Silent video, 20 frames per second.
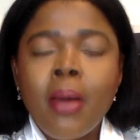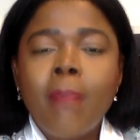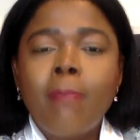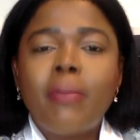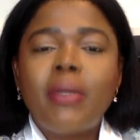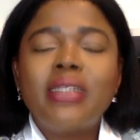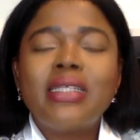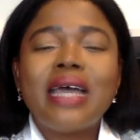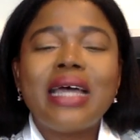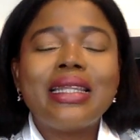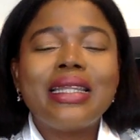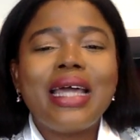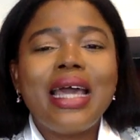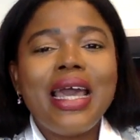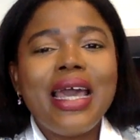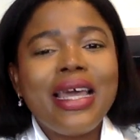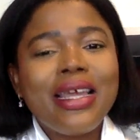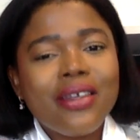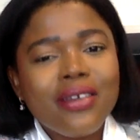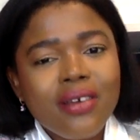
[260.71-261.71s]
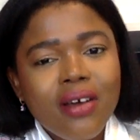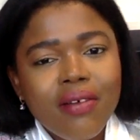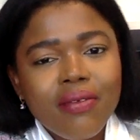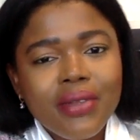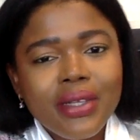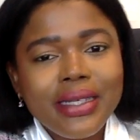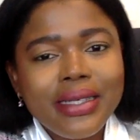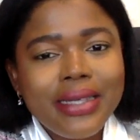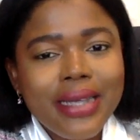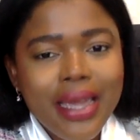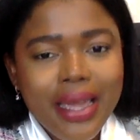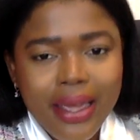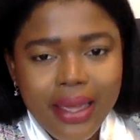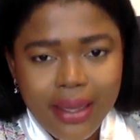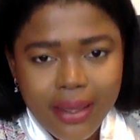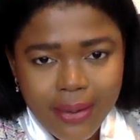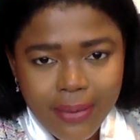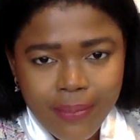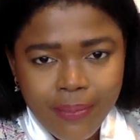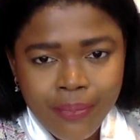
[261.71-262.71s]
But at the end of the
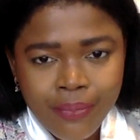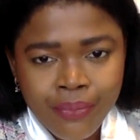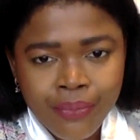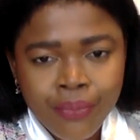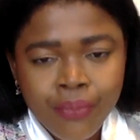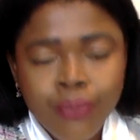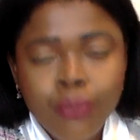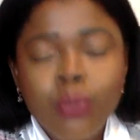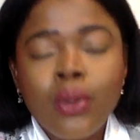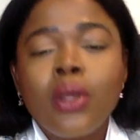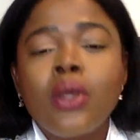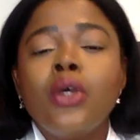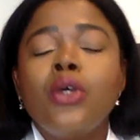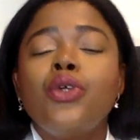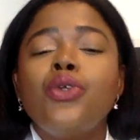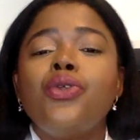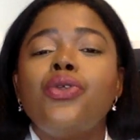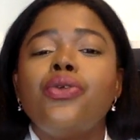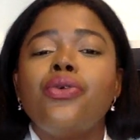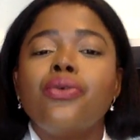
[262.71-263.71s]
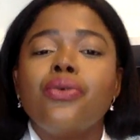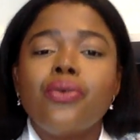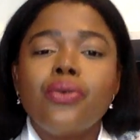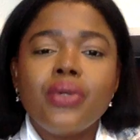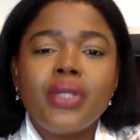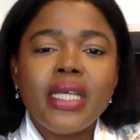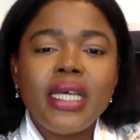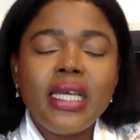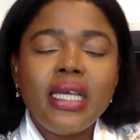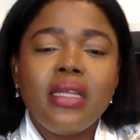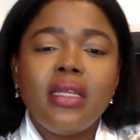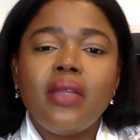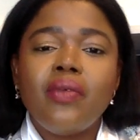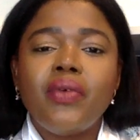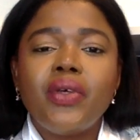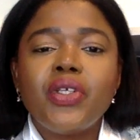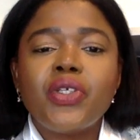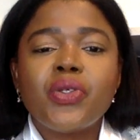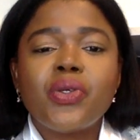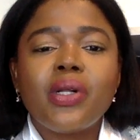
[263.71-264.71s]
day, you, the
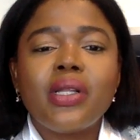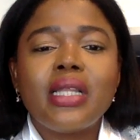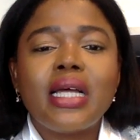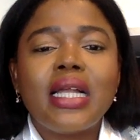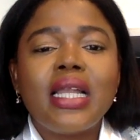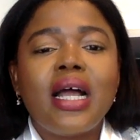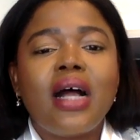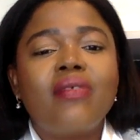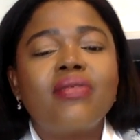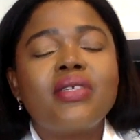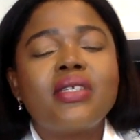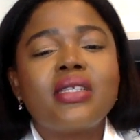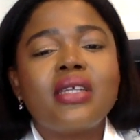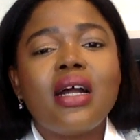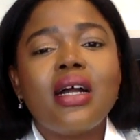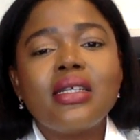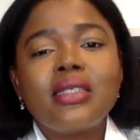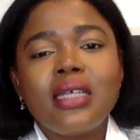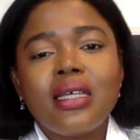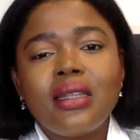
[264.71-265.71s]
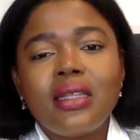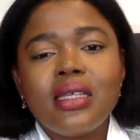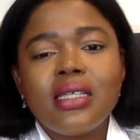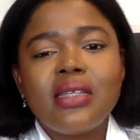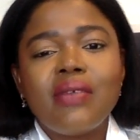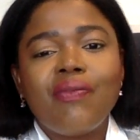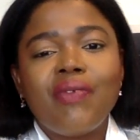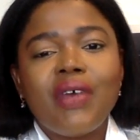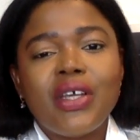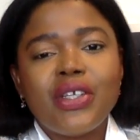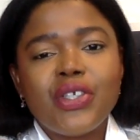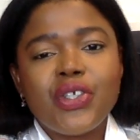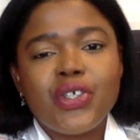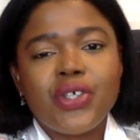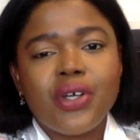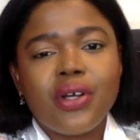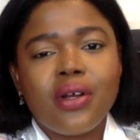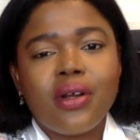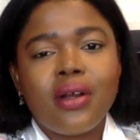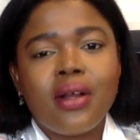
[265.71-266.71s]
individual that have started this
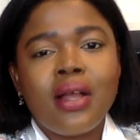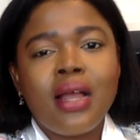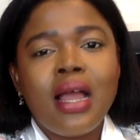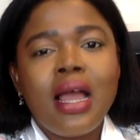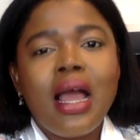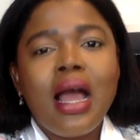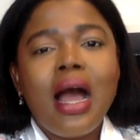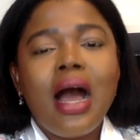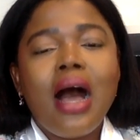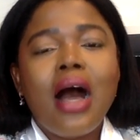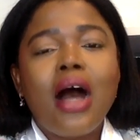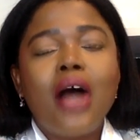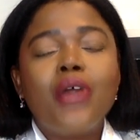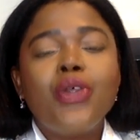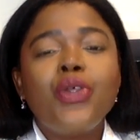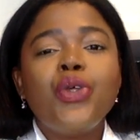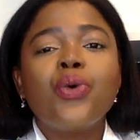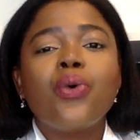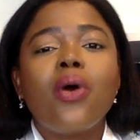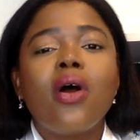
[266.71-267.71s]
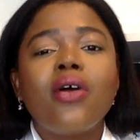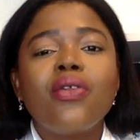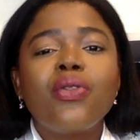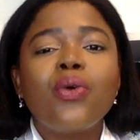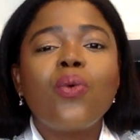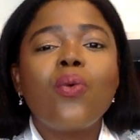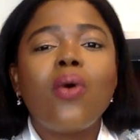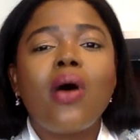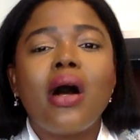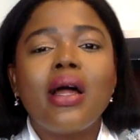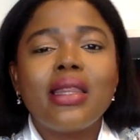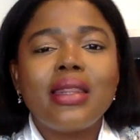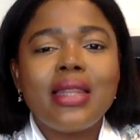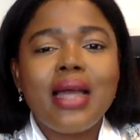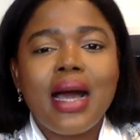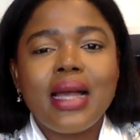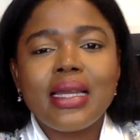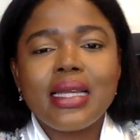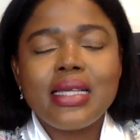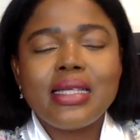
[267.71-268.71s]
venture, you are the one
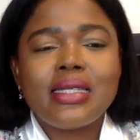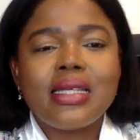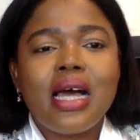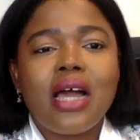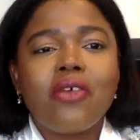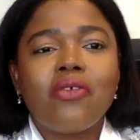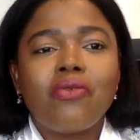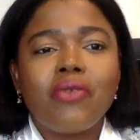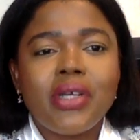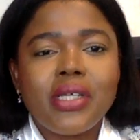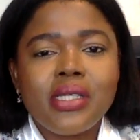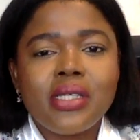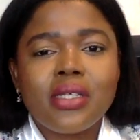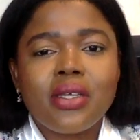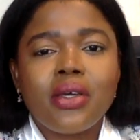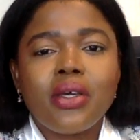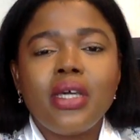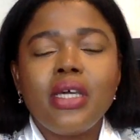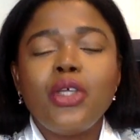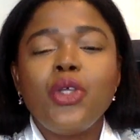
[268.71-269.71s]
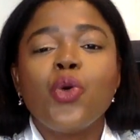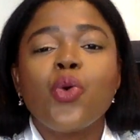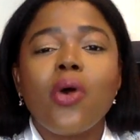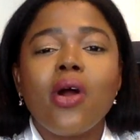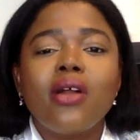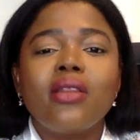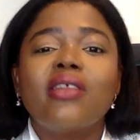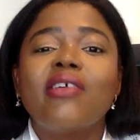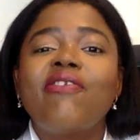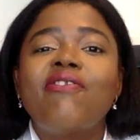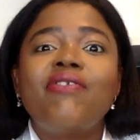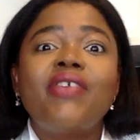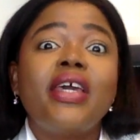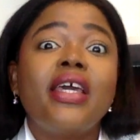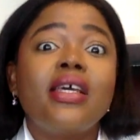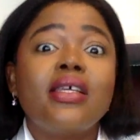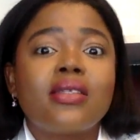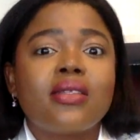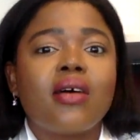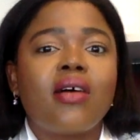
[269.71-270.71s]
that is at risk. You are the
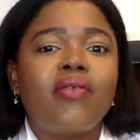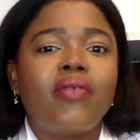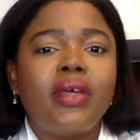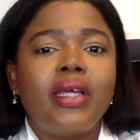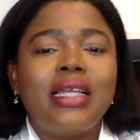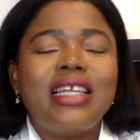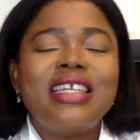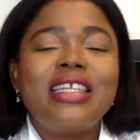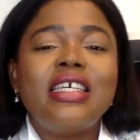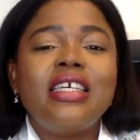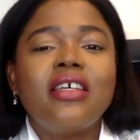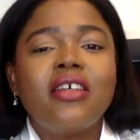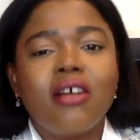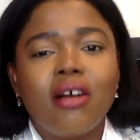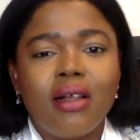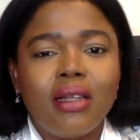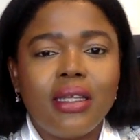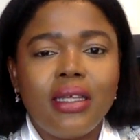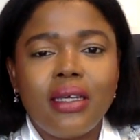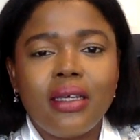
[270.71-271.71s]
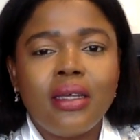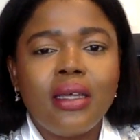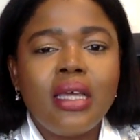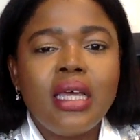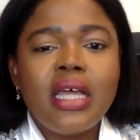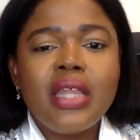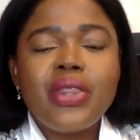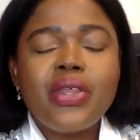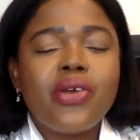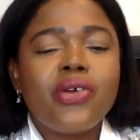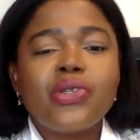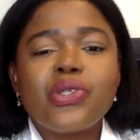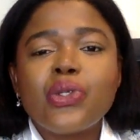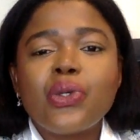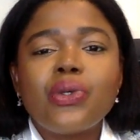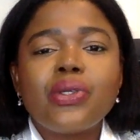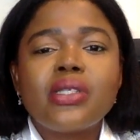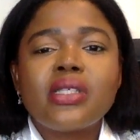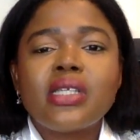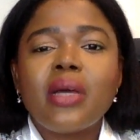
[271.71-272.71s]
face of it legally. There is
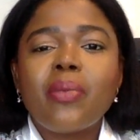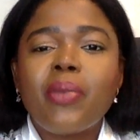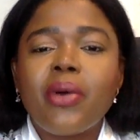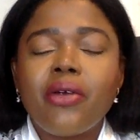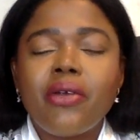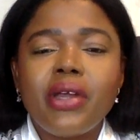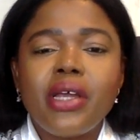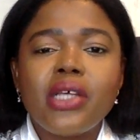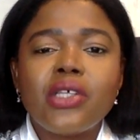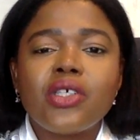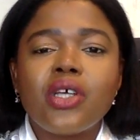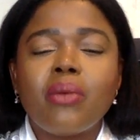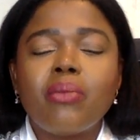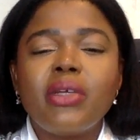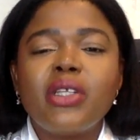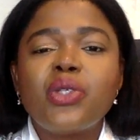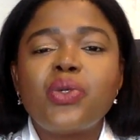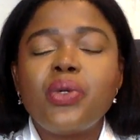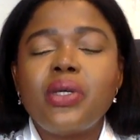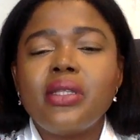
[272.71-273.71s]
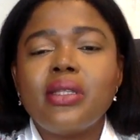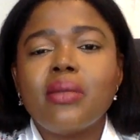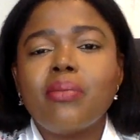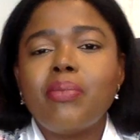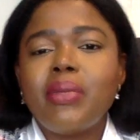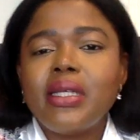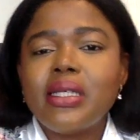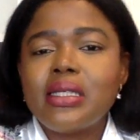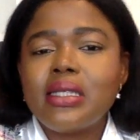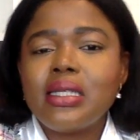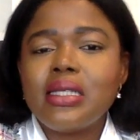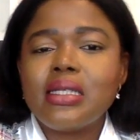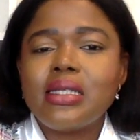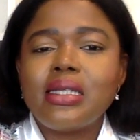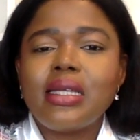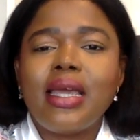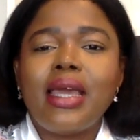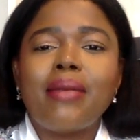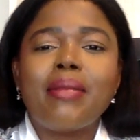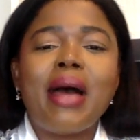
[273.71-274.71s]
no separation between the business
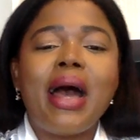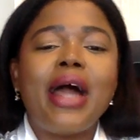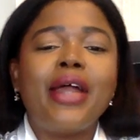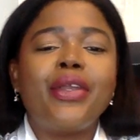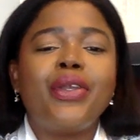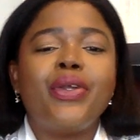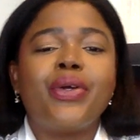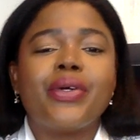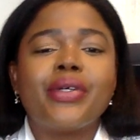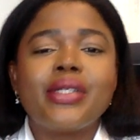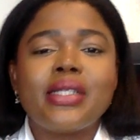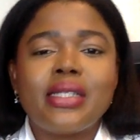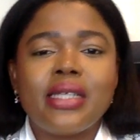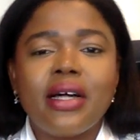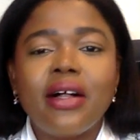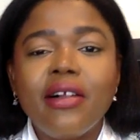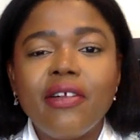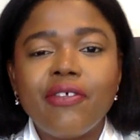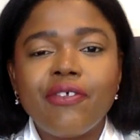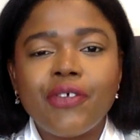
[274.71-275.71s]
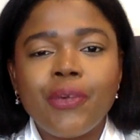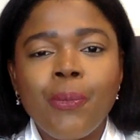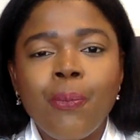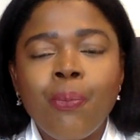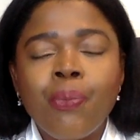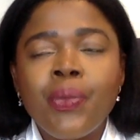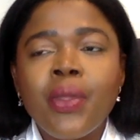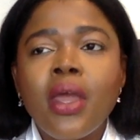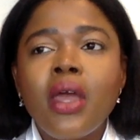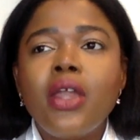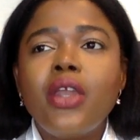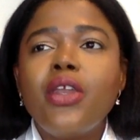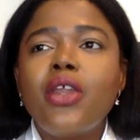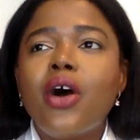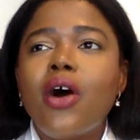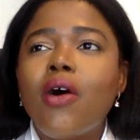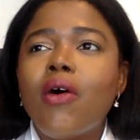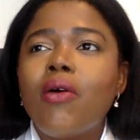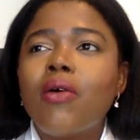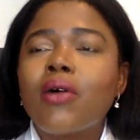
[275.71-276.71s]
name and yourself.
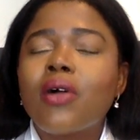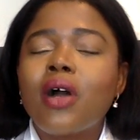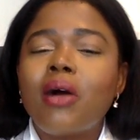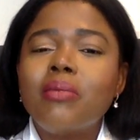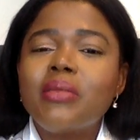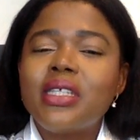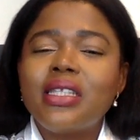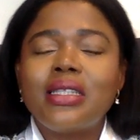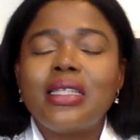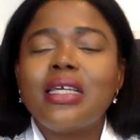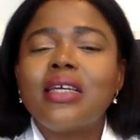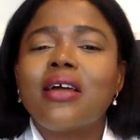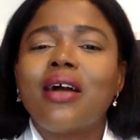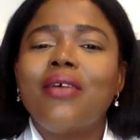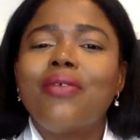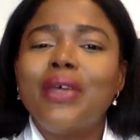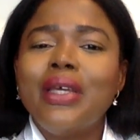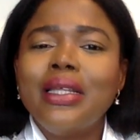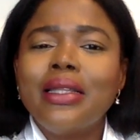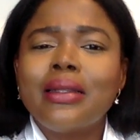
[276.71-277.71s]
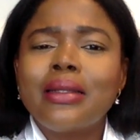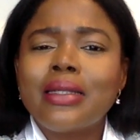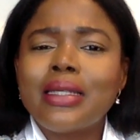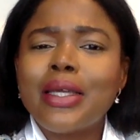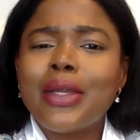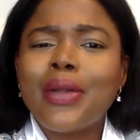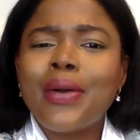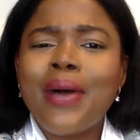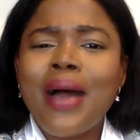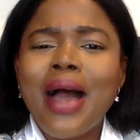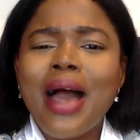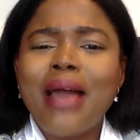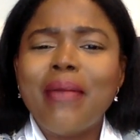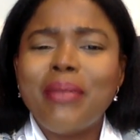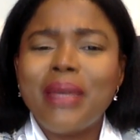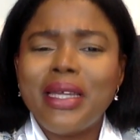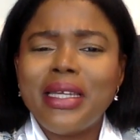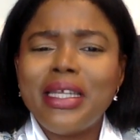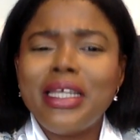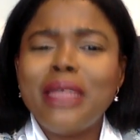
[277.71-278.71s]
Now, come to think of it, I
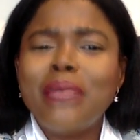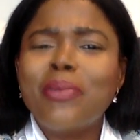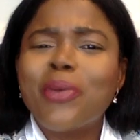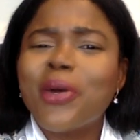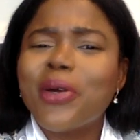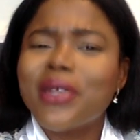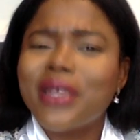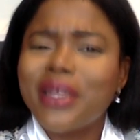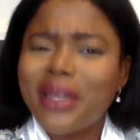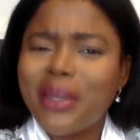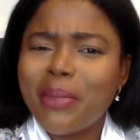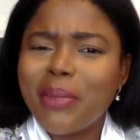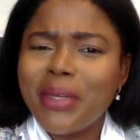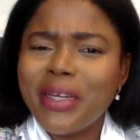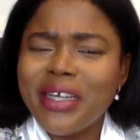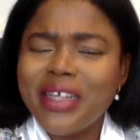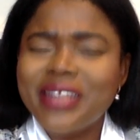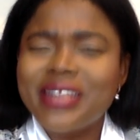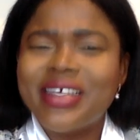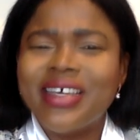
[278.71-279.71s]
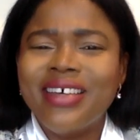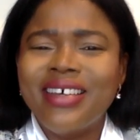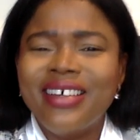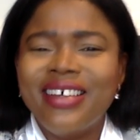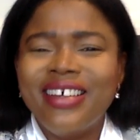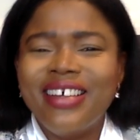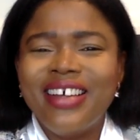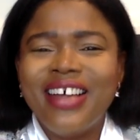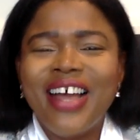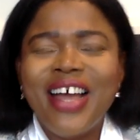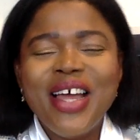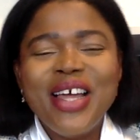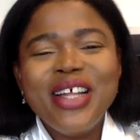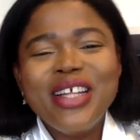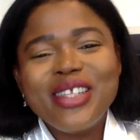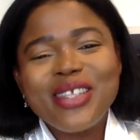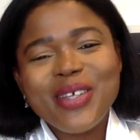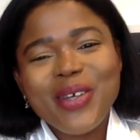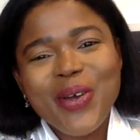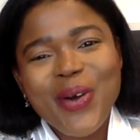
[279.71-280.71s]
may need more than a minute
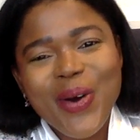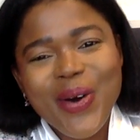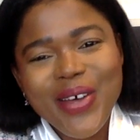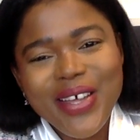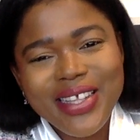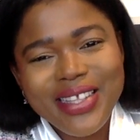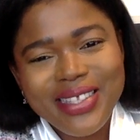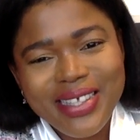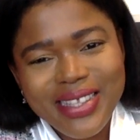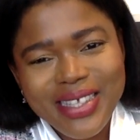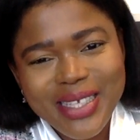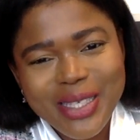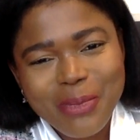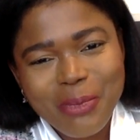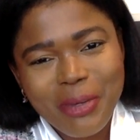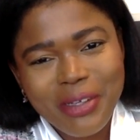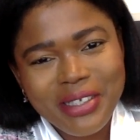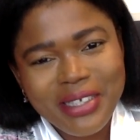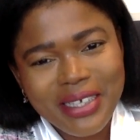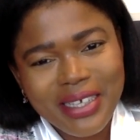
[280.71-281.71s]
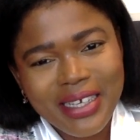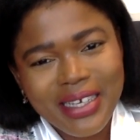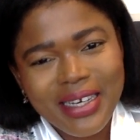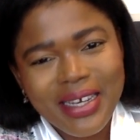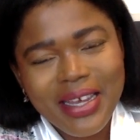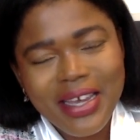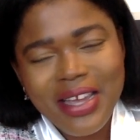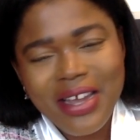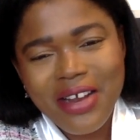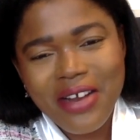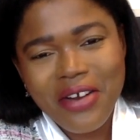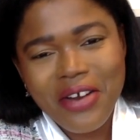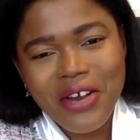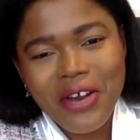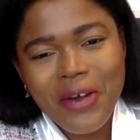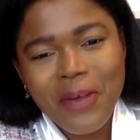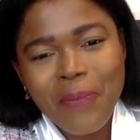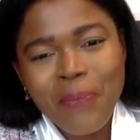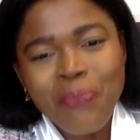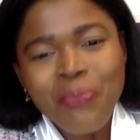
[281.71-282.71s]
to go into this particular
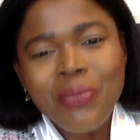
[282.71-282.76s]
area.